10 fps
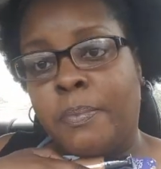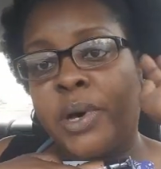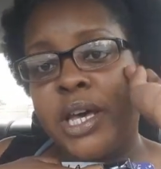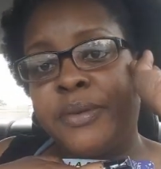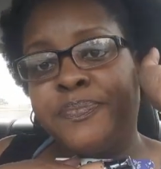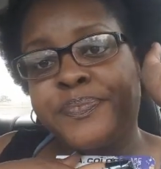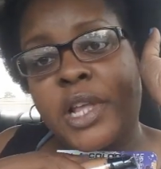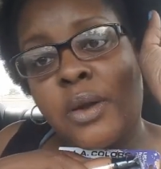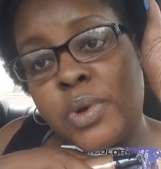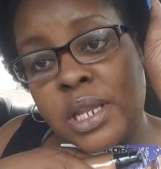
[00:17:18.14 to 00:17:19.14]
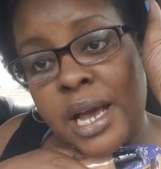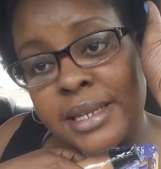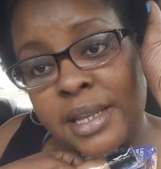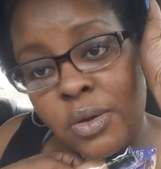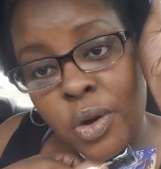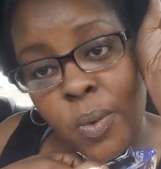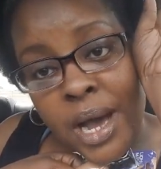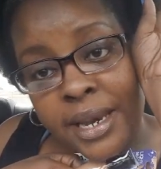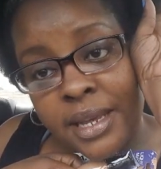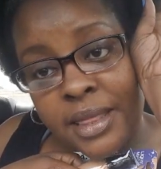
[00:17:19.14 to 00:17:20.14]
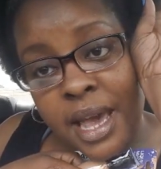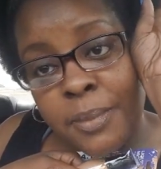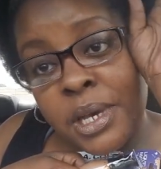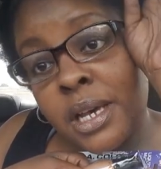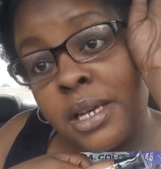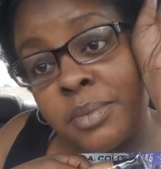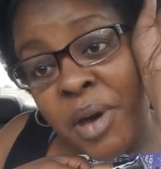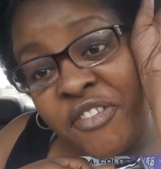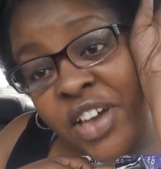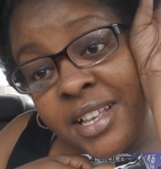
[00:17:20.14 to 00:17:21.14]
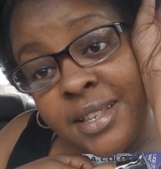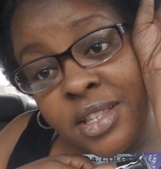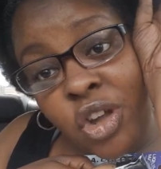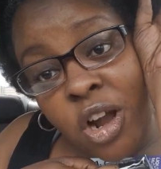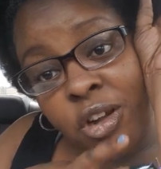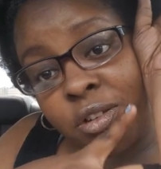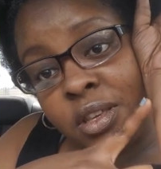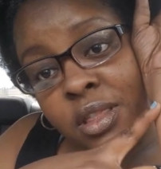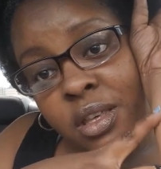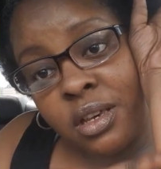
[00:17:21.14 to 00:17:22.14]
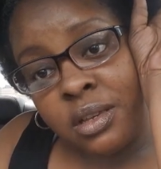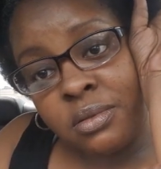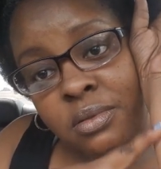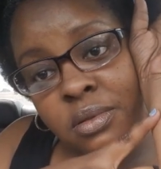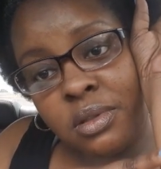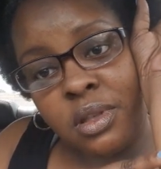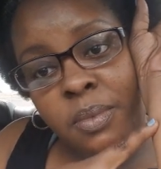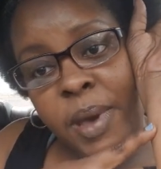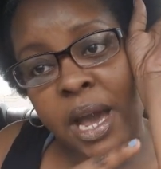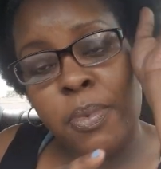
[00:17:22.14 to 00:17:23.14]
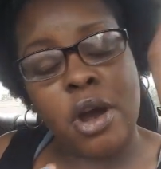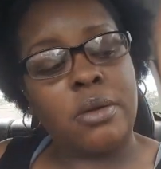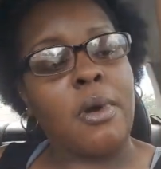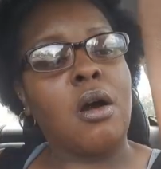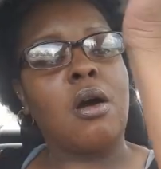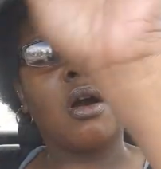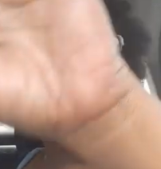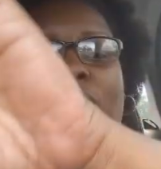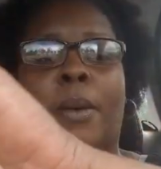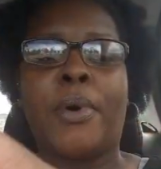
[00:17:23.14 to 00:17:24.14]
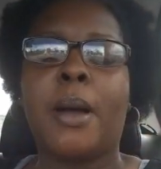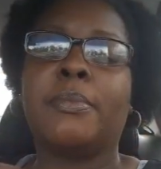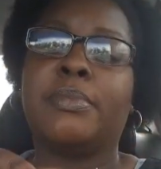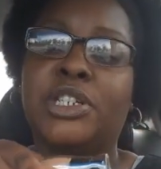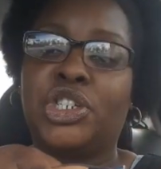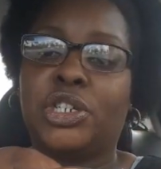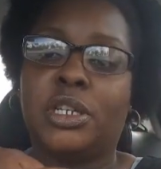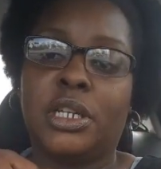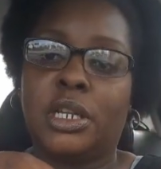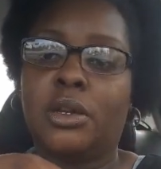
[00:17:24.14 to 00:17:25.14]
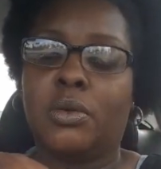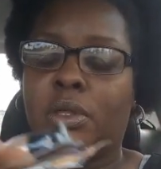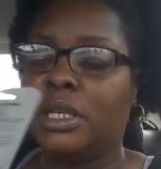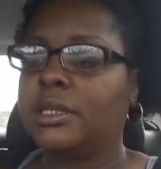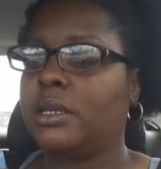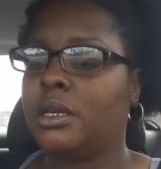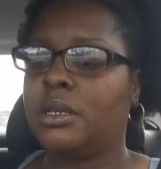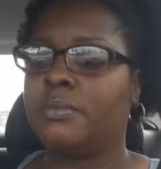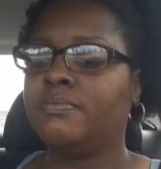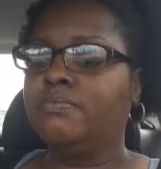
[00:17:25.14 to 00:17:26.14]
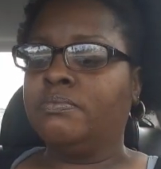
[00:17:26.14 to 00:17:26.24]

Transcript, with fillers: But I realized I don't know why I did that, because my face is darker than the, the back part of my arm. So I probably should have did it on this end.